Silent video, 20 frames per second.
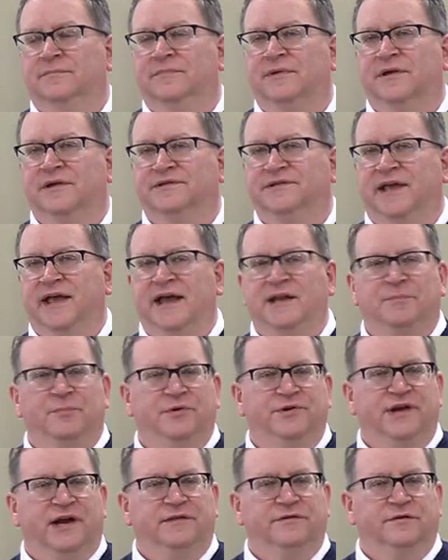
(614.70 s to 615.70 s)
because they had to
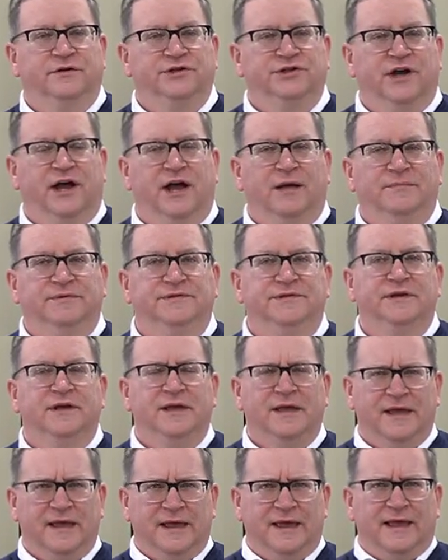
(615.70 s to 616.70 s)
protect their jobs.
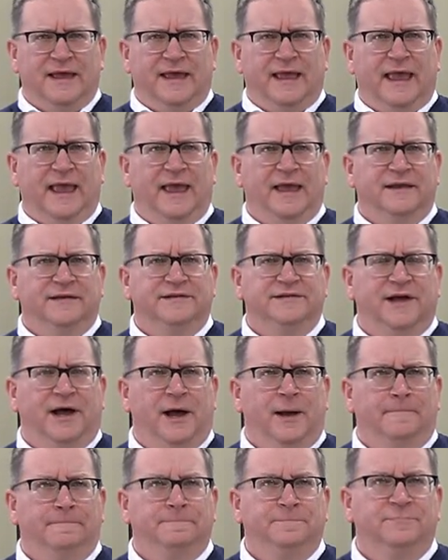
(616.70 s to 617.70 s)
And
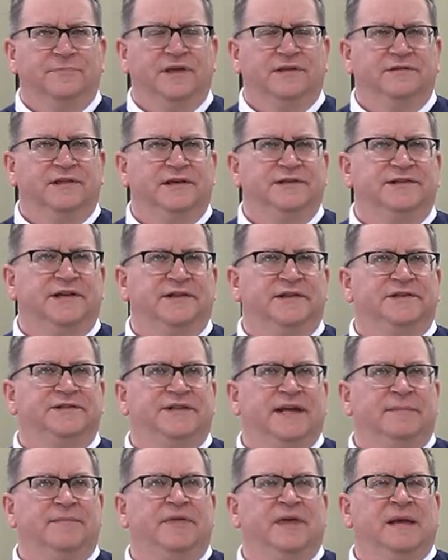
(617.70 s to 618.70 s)
they said the
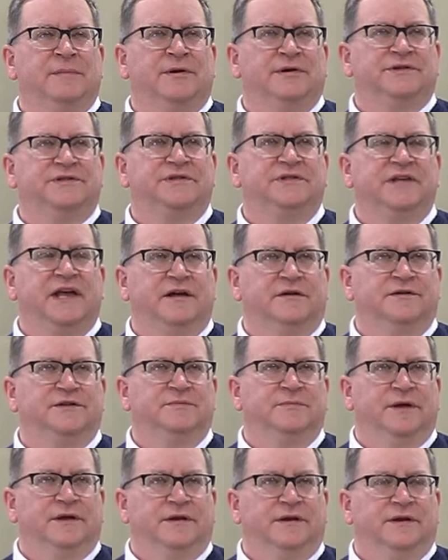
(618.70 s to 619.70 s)
same thing about
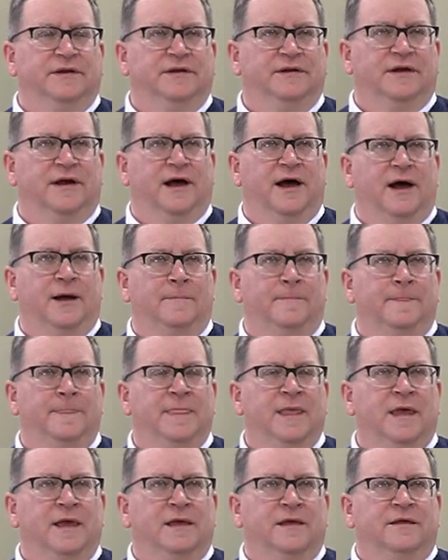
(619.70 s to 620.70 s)
salesmen,
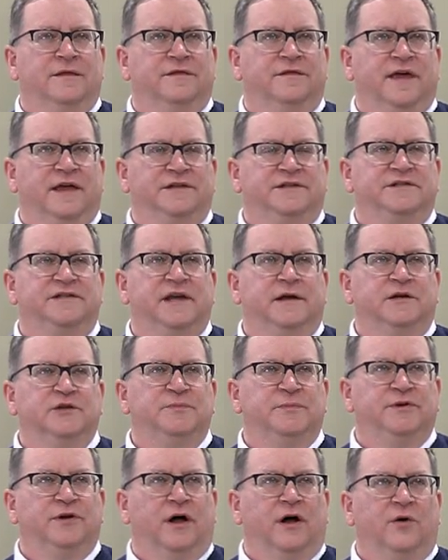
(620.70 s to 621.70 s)
that
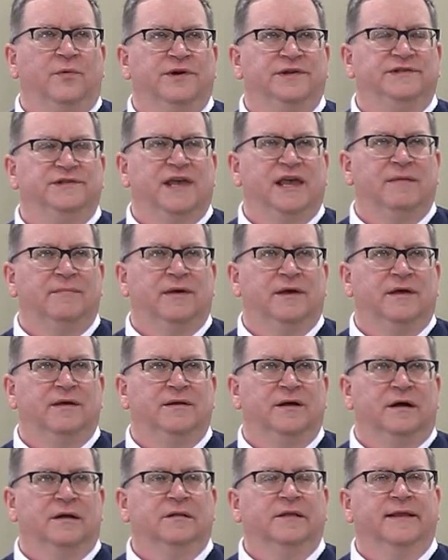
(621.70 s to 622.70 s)
salesmen always came
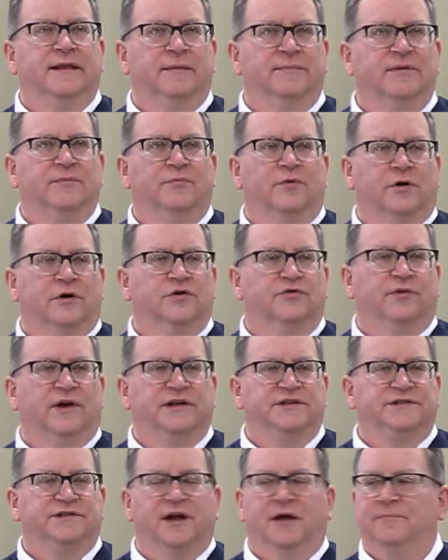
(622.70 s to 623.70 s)
in a little bit more
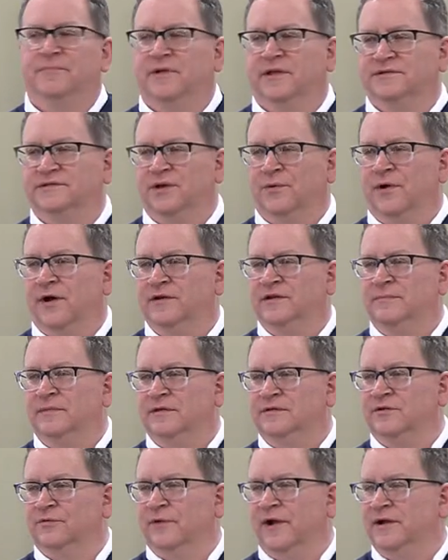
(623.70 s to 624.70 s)
dressed up because they wanted to
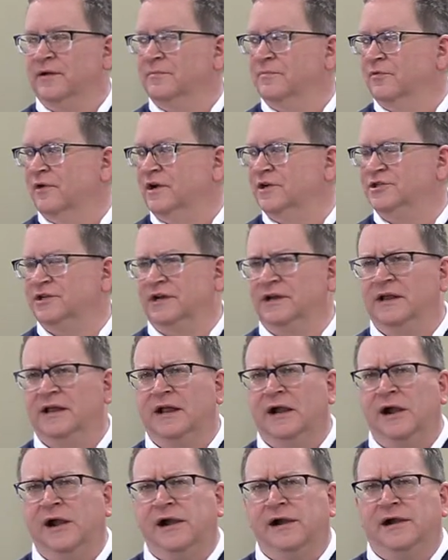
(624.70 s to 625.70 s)
make the right impression.
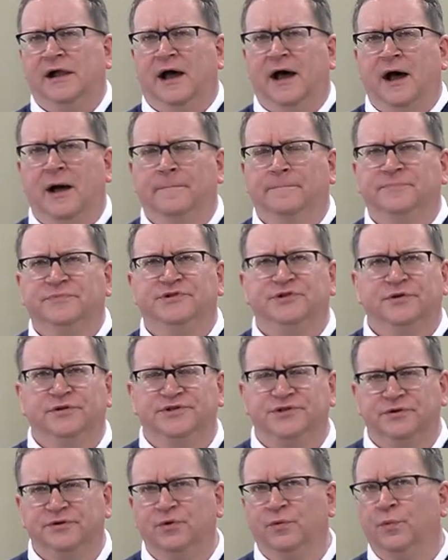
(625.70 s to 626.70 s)
So
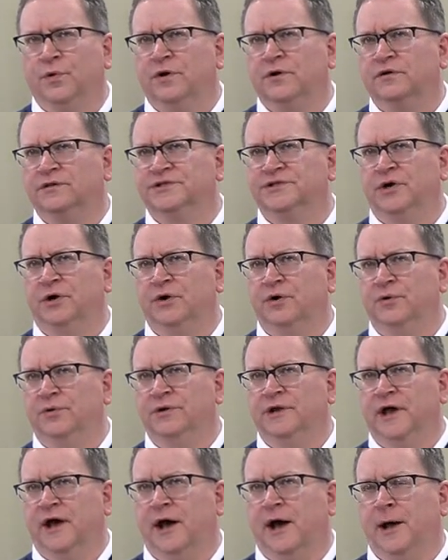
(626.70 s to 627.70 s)
the world's
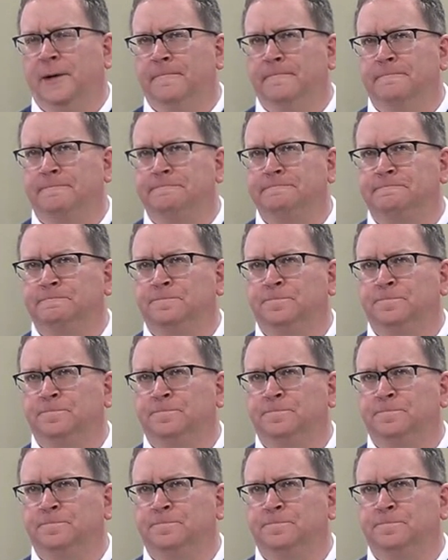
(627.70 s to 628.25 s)
own